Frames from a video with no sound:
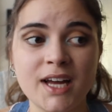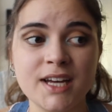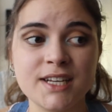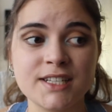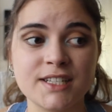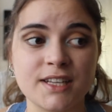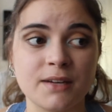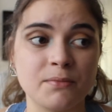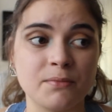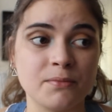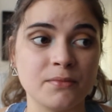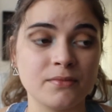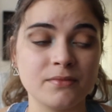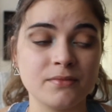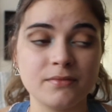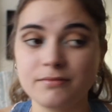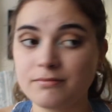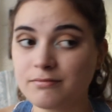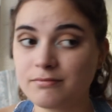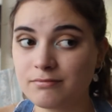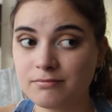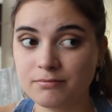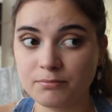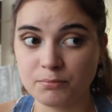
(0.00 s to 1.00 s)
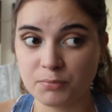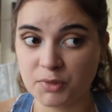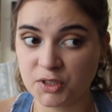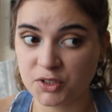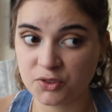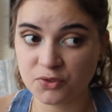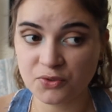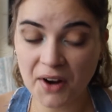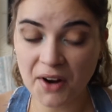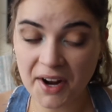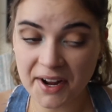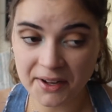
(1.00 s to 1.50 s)
some
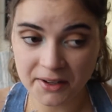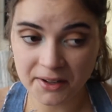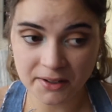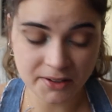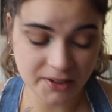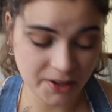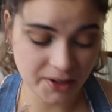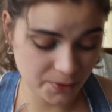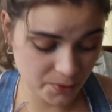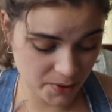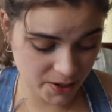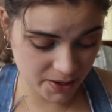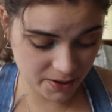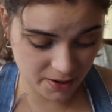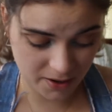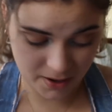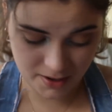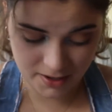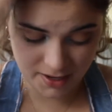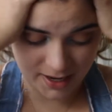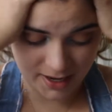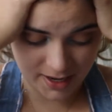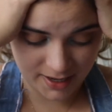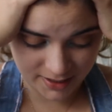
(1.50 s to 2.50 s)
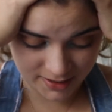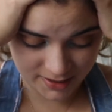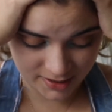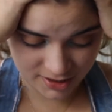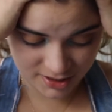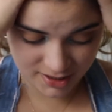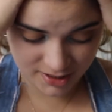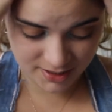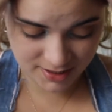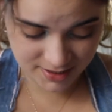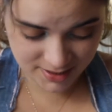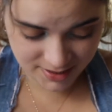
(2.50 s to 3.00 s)
betrayal going on, and it's
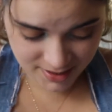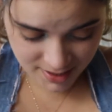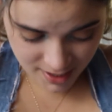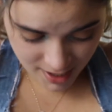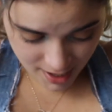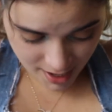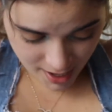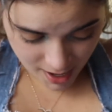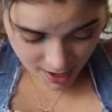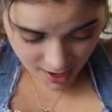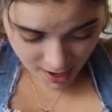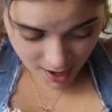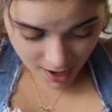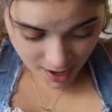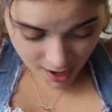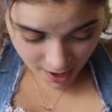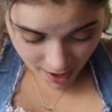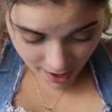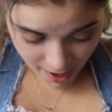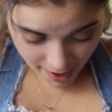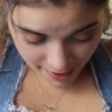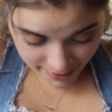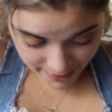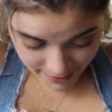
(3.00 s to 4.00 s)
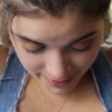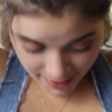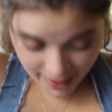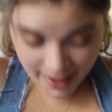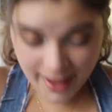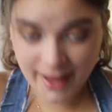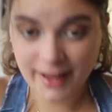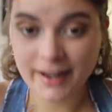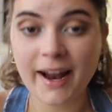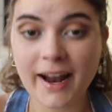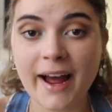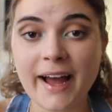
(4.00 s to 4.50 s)
just, I
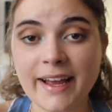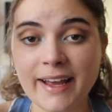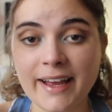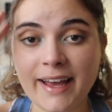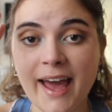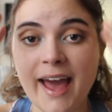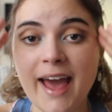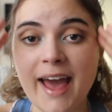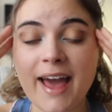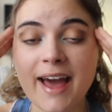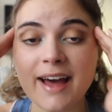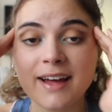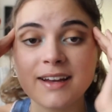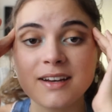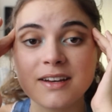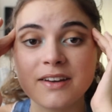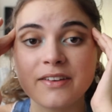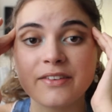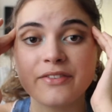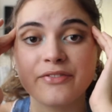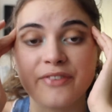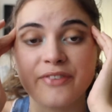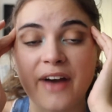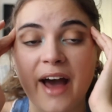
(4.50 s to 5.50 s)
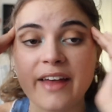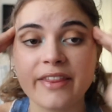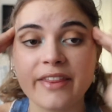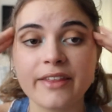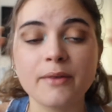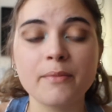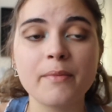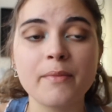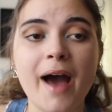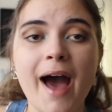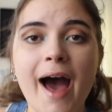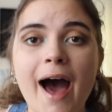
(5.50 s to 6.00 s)
can't
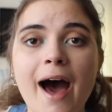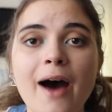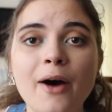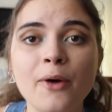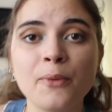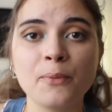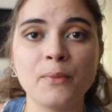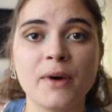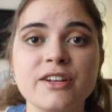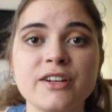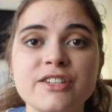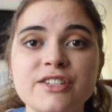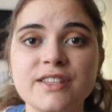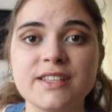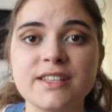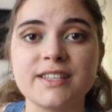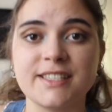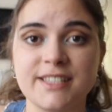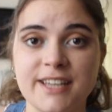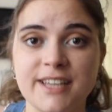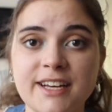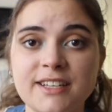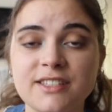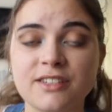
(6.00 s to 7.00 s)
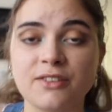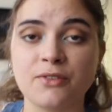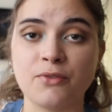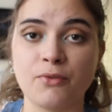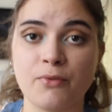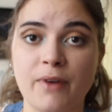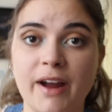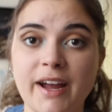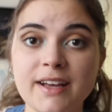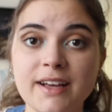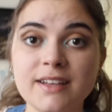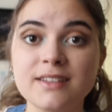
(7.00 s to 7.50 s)
fathom how much the stakes are
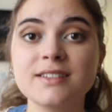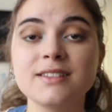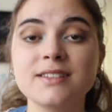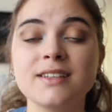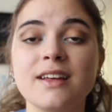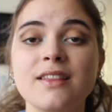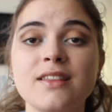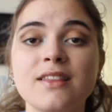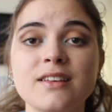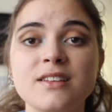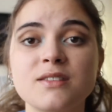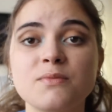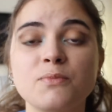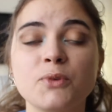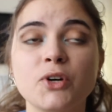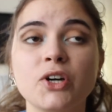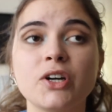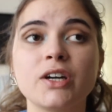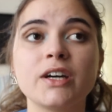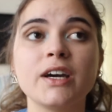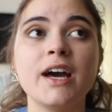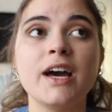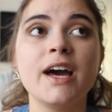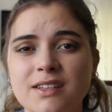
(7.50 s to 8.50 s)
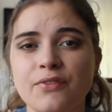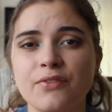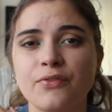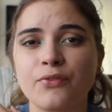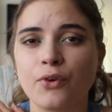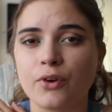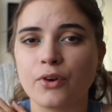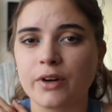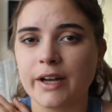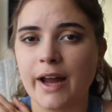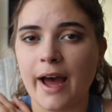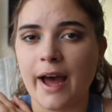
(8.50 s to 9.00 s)
raised in this book. It's a
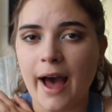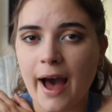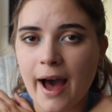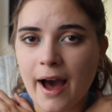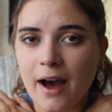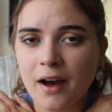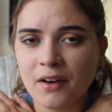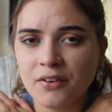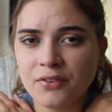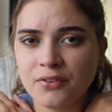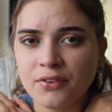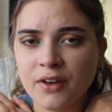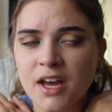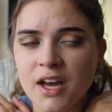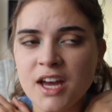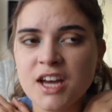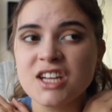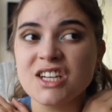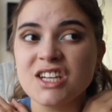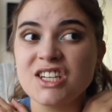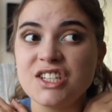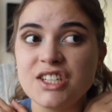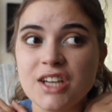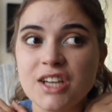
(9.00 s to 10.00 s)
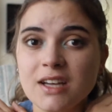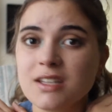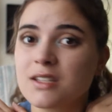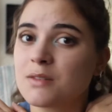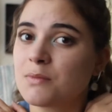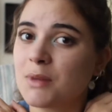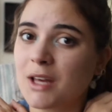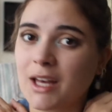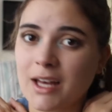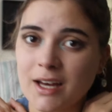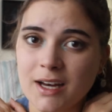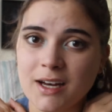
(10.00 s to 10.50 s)
4.5, just
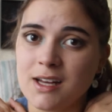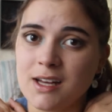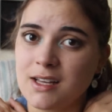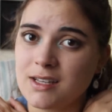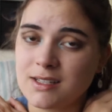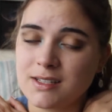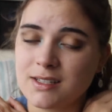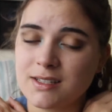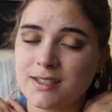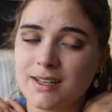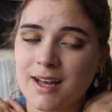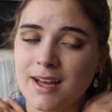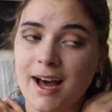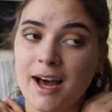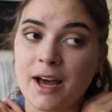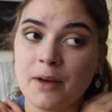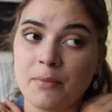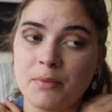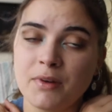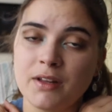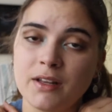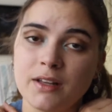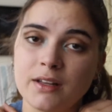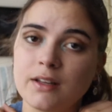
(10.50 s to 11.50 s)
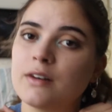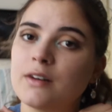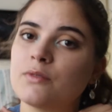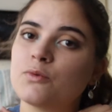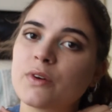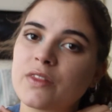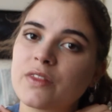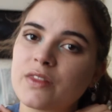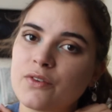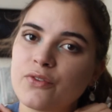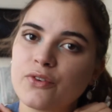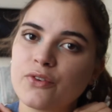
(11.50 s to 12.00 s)
because I'm in love
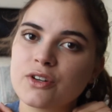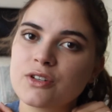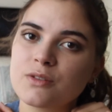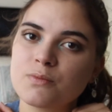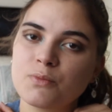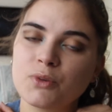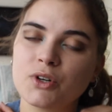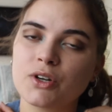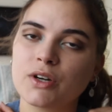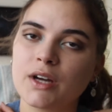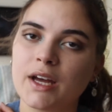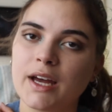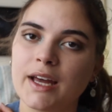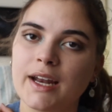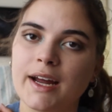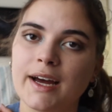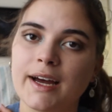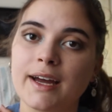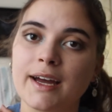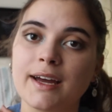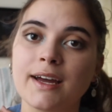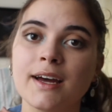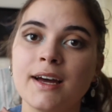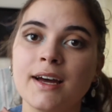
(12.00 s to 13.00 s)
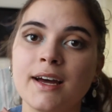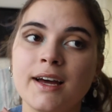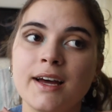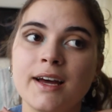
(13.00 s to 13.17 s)
with the first book, and I'm